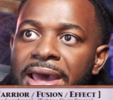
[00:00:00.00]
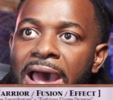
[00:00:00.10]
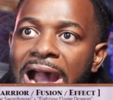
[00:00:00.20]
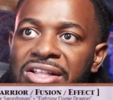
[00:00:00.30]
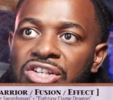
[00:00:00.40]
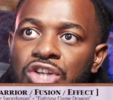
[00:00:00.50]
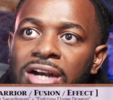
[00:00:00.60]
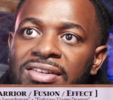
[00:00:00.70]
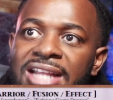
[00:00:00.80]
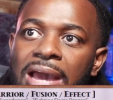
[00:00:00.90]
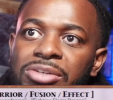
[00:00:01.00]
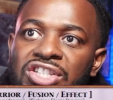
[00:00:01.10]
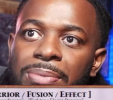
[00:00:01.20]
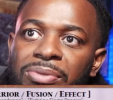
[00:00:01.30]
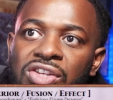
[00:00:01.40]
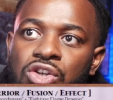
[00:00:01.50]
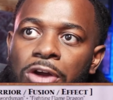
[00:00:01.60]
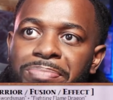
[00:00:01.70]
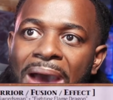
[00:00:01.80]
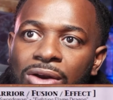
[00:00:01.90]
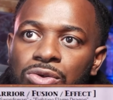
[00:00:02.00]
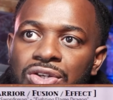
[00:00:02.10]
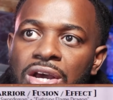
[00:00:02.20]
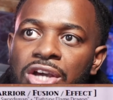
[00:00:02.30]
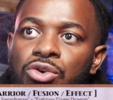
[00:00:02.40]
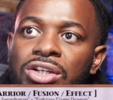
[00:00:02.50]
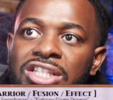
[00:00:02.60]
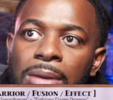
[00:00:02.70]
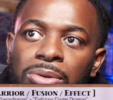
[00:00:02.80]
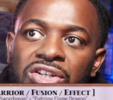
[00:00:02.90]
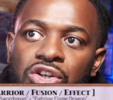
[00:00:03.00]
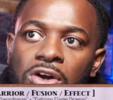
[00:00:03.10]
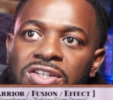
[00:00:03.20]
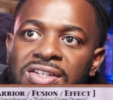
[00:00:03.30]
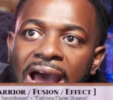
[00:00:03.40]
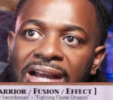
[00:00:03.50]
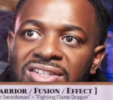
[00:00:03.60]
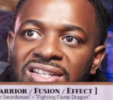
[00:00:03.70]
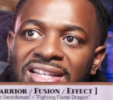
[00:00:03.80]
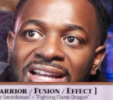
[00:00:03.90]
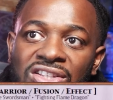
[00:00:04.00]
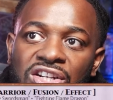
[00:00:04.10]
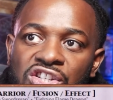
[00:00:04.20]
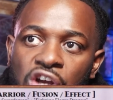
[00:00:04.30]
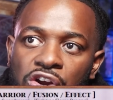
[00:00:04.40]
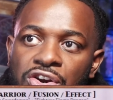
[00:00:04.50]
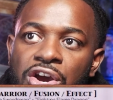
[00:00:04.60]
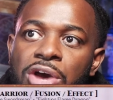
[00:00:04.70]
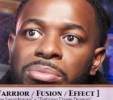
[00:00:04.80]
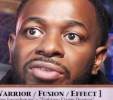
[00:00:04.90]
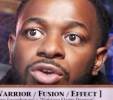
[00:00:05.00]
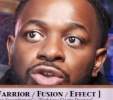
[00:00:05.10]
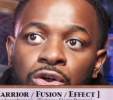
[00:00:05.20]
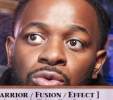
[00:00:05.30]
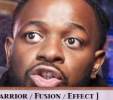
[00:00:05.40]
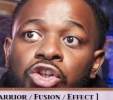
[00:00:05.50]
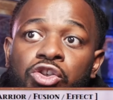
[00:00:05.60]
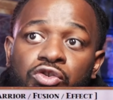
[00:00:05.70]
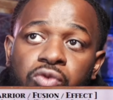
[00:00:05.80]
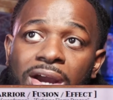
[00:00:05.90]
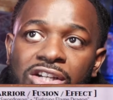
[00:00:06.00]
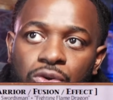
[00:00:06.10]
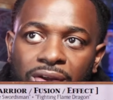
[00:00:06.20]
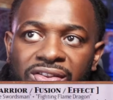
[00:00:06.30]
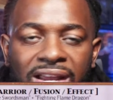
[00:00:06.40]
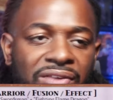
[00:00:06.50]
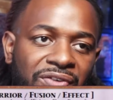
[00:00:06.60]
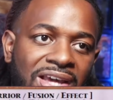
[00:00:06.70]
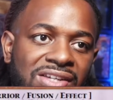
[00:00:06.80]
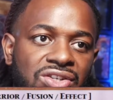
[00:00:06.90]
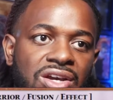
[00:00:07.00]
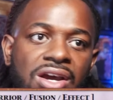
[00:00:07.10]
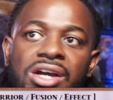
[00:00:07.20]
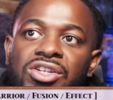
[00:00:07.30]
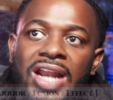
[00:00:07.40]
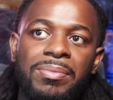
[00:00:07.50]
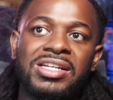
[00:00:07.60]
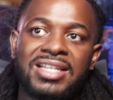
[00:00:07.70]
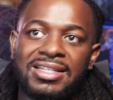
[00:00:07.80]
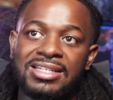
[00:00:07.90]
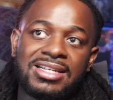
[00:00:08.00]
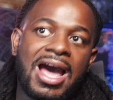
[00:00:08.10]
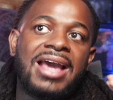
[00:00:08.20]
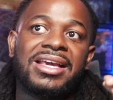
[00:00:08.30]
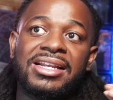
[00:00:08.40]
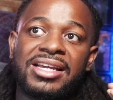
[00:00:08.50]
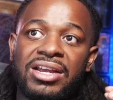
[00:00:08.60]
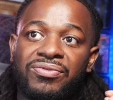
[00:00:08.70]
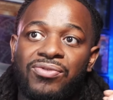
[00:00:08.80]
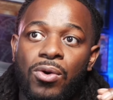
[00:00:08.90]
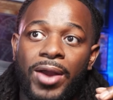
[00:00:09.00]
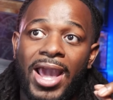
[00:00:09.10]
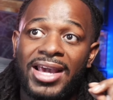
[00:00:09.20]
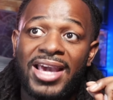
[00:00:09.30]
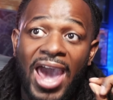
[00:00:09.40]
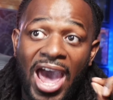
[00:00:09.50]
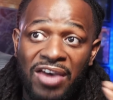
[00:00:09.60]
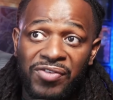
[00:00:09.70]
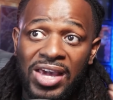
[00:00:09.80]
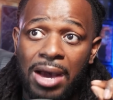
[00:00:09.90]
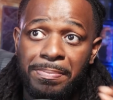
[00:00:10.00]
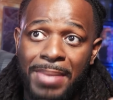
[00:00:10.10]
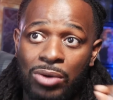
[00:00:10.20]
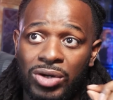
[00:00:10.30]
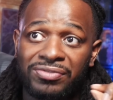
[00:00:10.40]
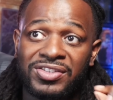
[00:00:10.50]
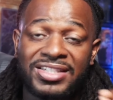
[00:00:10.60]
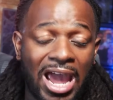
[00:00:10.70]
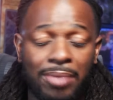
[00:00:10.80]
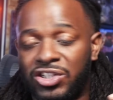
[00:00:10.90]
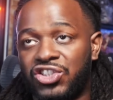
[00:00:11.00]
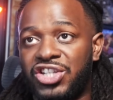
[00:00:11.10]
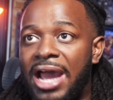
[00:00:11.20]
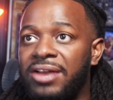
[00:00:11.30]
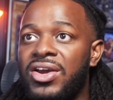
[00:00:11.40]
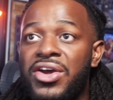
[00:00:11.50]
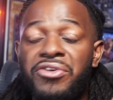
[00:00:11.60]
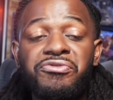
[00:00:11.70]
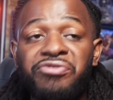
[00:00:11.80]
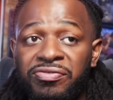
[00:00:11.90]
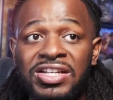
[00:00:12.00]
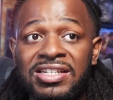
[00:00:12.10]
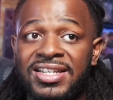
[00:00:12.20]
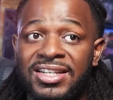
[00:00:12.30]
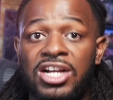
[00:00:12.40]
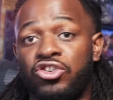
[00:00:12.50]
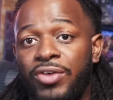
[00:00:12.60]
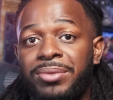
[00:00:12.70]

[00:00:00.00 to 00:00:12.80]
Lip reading: At the start of the damage step, if this card battles, you can double this card's attack into the end of the turn, but if you do, destroy it during the end phase. So that means that this guy can hit for a heavy amount of damage, chat, 5,600,